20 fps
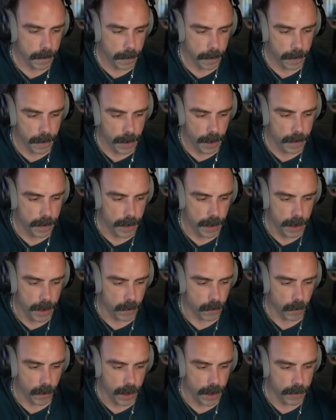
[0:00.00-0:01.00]
and
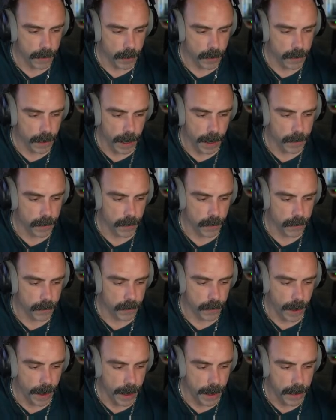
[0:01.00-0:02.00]
then whatever type
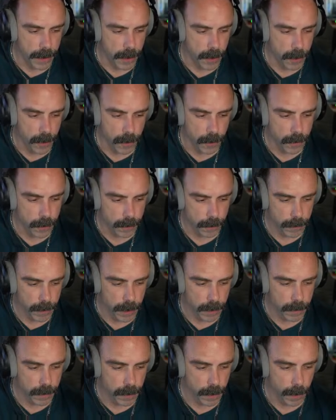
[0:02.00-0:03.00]
of I/O
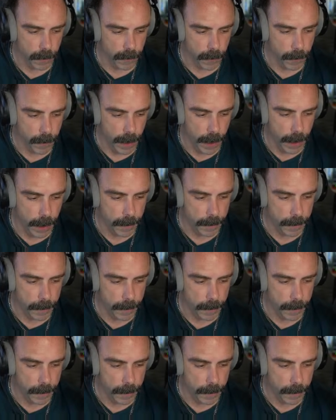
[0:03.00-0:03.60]
needs to come from that.